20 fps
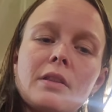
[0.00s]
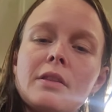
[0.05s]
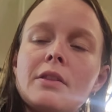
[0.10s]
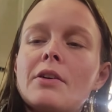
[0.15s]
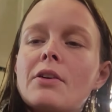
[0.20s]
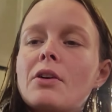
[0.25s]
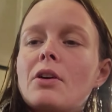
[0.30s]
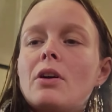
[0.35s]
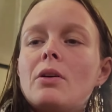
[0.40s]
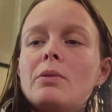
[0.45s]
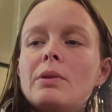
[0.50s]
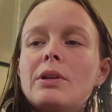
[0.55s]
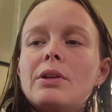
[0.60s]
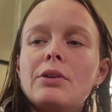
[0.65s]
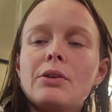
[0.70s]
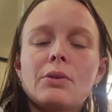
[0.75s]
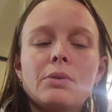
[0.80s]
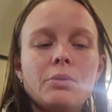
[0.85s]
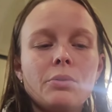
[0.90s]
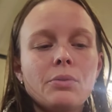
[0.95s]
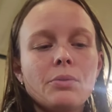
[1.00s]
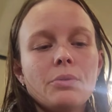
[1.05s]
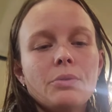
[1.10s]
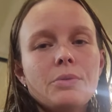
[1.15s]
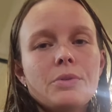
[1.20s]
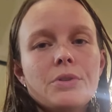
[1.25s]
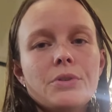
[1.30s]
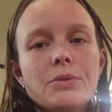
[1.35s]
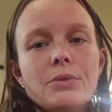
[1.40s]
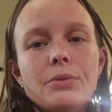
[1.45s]
the call wouldn't go through
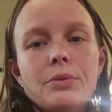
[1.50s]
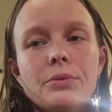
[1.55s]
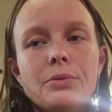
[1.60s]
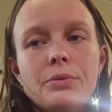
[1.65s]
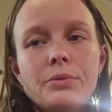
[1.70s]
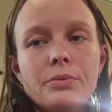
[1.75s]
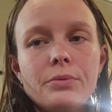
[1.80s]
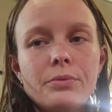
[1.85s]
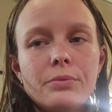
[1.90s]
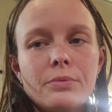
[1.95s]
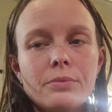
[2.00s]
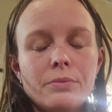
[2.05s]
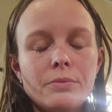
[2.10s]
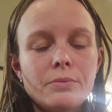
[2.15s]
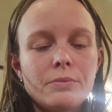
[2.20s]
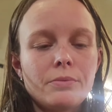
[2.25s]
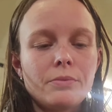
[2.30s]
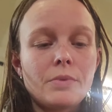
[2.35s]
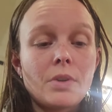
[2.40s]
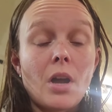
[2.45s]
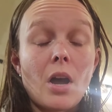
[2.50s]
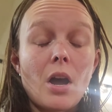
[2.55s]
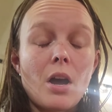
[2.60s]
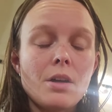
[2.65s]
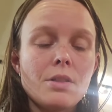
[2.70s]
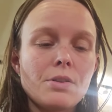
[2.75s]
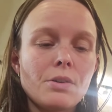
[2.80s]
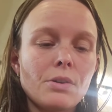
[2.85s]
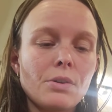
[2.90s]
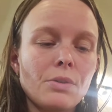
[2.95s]
to
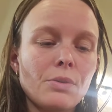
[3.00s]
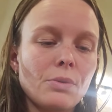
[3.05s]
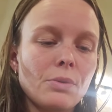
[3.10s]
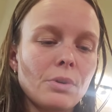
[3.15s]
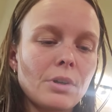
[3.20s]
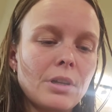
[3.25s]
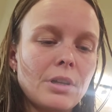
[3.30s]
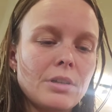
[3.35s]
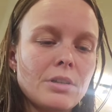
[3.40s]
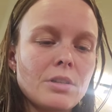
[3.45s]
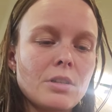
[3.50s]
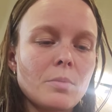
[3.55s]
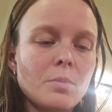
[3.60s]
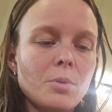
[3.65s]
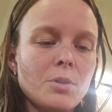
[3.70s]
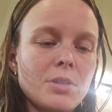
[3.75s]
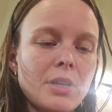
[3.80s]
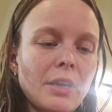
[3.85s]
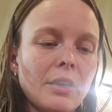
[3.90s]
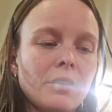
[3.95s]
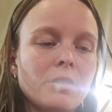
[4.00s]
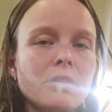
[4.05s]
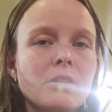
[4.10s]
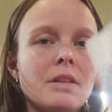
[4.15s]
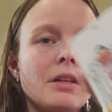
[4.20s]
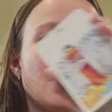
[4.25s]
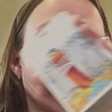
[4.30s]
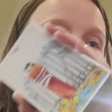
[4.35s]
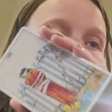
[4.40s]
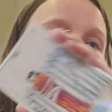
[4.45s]
other authorities to protect.
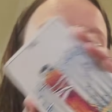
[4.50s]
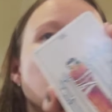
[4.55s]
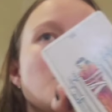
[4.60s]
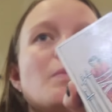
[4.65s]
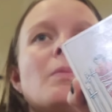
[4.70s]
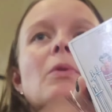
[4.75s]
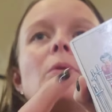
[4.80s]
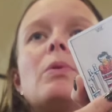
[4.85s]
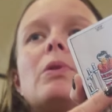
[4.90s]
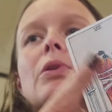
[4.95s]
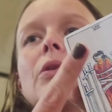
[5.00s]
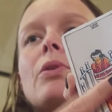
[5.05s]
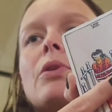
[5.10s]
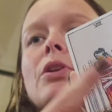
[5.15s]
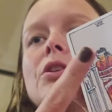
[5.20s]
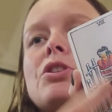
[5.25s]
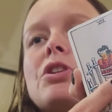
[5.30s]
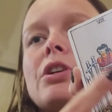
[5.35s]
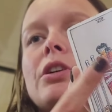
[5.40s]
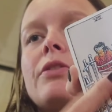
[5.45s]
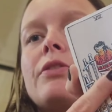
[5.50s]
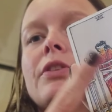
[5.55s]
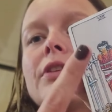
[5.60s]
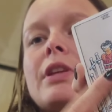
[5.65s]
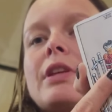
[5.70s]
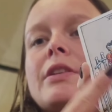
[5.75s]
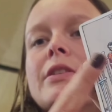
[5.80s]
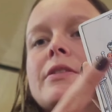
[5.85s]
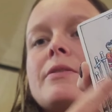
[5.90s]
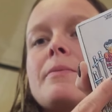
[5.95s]
These people will go to jail for
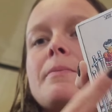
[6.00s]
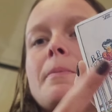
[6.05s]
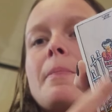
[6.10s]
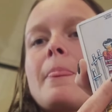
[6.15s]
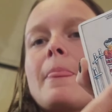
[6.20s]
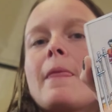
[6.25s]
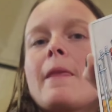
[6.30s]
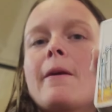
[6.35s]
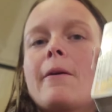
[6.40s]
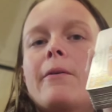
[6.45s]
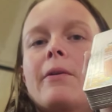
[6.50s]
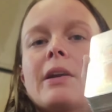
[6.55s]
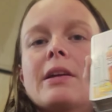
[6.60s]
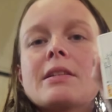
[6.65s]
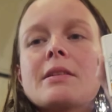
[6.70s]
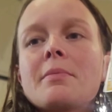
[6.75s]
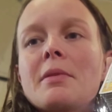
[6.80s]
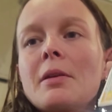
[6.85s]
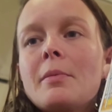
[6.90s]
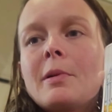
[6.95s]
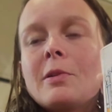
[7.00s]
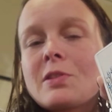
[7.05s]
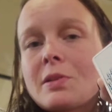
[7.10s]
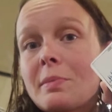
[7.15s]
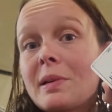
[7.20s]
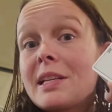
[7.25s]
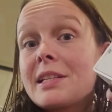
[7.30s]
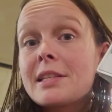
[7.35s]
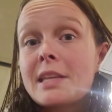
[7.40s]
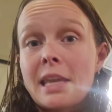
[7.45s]
this. Okay, something about
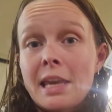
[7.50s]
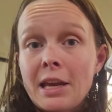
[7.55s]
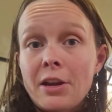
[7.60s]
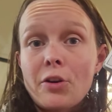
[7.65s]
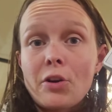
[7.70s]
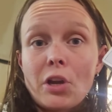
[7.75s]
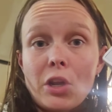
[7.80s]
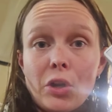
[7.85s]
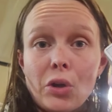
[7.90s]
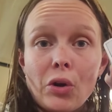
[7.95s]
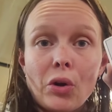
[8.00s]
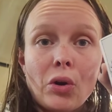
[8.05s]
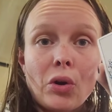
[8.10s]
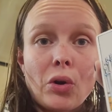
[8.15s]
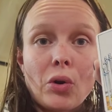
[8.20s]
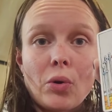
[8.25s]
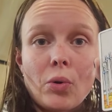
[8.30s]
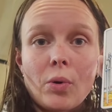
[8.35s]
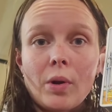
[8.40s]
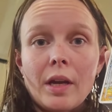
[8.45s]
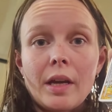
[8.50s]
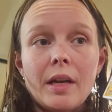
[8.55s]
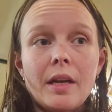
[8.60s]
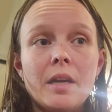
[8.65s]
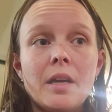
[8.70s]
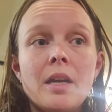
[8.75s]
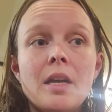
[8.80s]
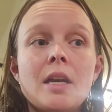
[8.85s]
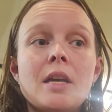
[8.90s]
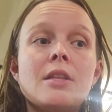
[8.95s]
somebody's carrier,
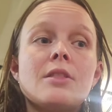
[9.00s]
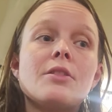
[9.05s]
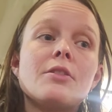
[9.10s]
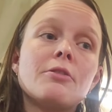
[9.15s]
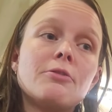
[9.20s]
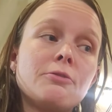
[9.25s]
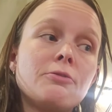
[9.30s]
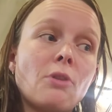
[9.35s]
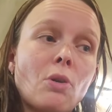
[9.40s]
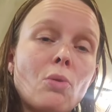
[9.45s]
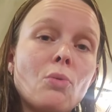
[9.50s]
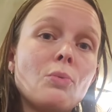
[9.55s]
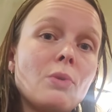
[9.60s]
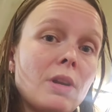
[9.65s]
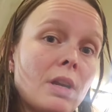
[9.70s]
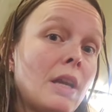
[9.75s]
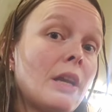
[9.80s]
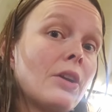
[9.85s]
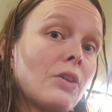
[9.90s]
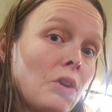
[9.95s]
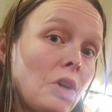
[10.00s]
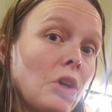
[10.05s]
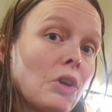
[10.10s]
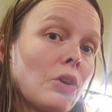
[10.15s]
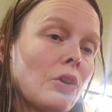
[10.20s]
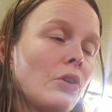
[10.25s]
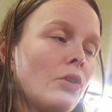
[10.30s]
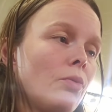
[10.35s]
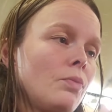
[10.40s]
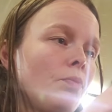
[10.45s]
okay? The phone
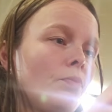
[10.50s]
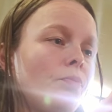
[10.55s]
carrier